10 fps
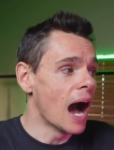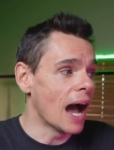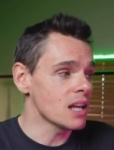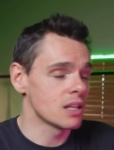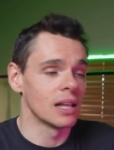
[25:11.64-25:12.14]

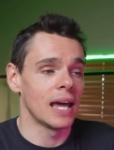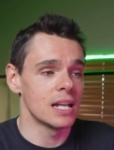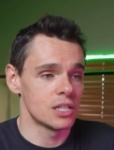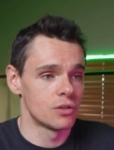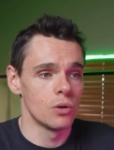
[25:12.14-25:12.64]
I
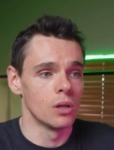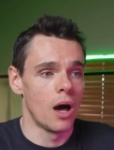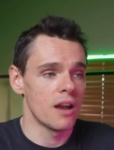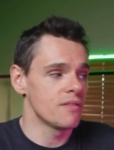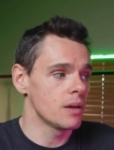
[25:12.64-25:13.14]
glanced through a
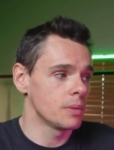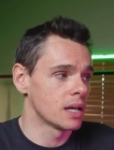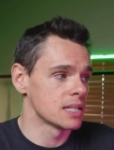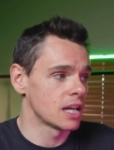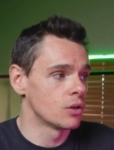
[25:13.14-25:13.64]
lot of it
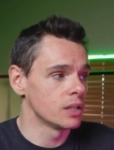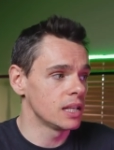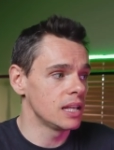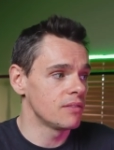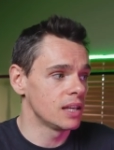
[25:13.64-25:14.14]
because I couldn't
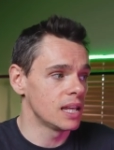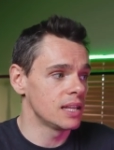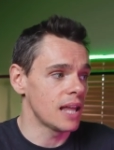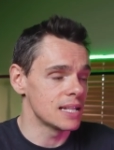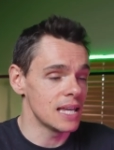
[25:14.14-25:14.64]
even get
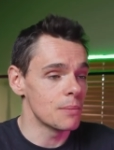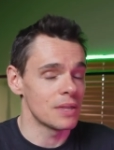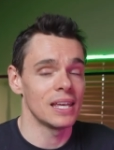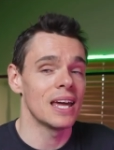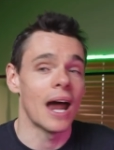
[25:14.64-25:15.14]
in that depth.
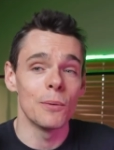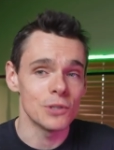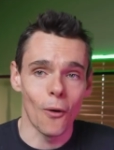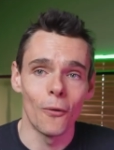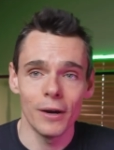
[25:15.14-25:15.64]
Again, I was
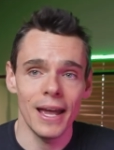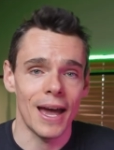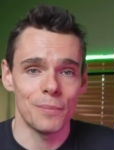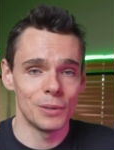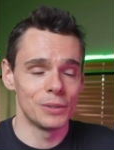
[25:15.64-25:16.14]
already
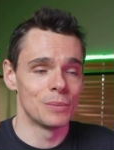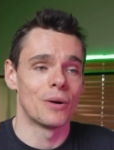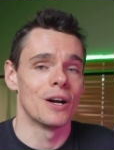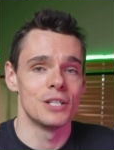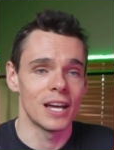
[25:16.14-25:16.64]
happy with the
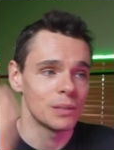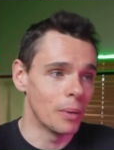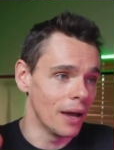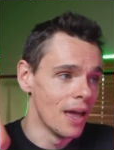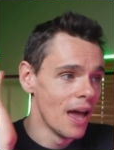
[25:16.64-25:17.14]
project,
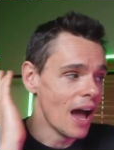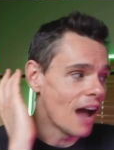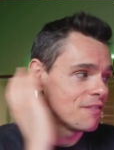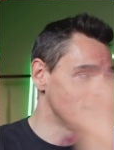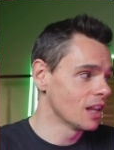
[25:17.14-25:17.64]
but
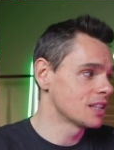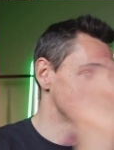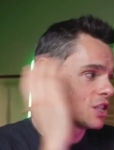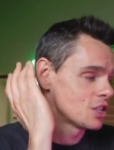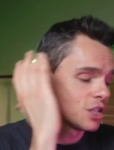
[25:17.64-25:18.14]
I feel like
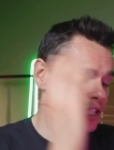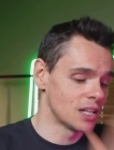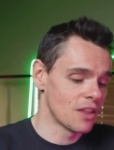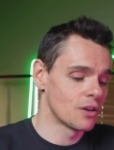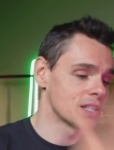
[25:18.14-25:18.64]
this is just
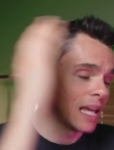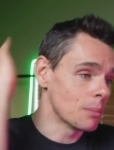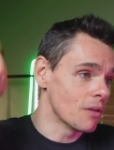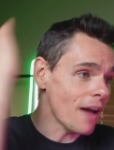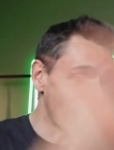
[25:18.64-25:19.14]
another
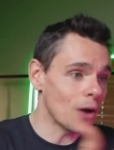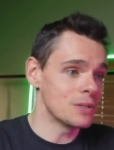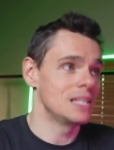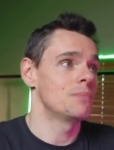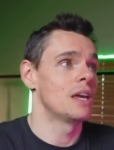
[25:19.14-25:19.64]
example of how
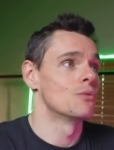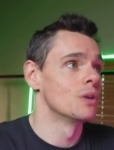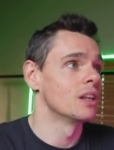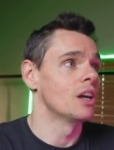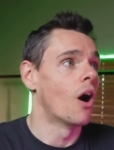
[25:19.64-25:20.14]
deep they
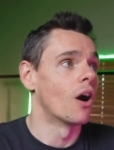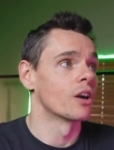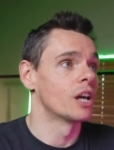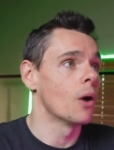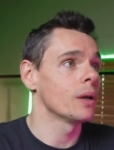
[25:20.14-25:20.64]
really are
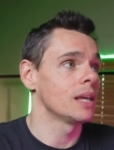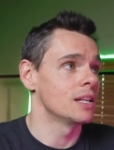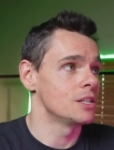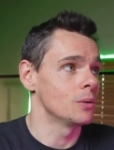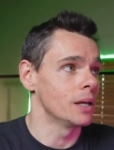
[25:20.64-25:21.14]
going
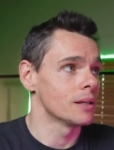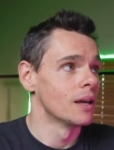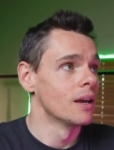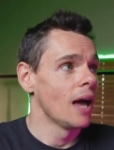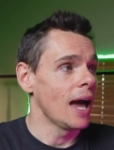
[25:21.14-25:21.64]
into it.
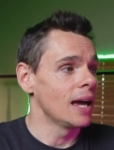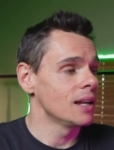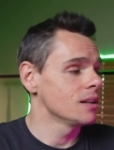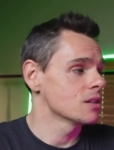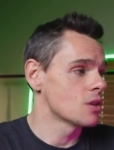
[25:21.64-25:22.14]

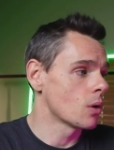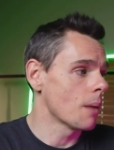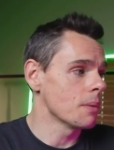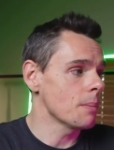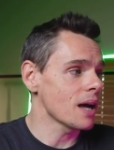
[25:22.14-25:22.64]
And so
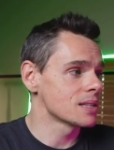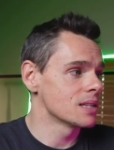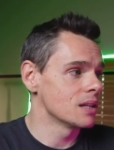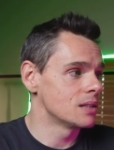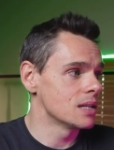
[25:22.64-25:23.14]
coming back to
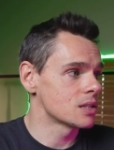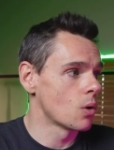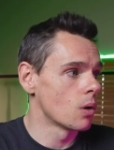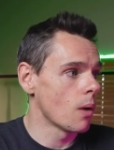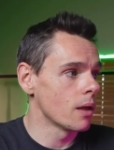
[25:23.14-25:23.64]
the
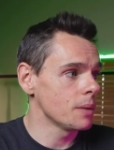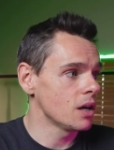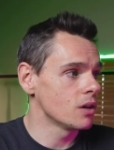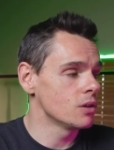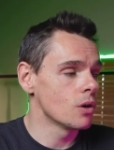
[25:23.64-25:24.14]
Discord while I'm
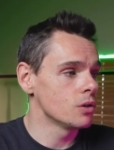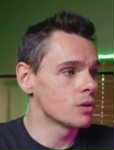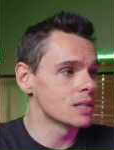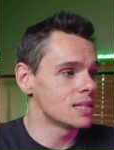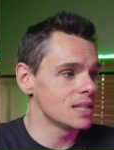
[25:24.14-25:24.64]
here, you know, you
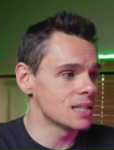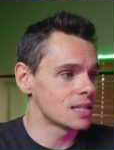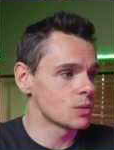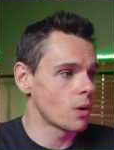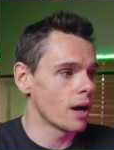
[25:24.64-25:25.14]
can see this
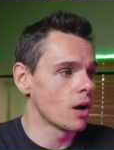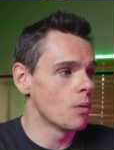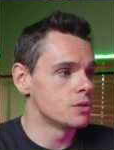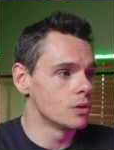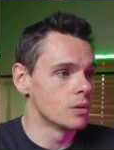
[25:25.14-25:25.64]
is where I go
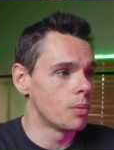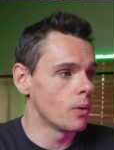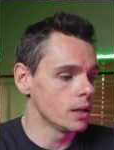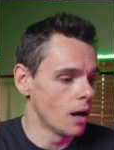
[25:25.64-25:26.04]
to the point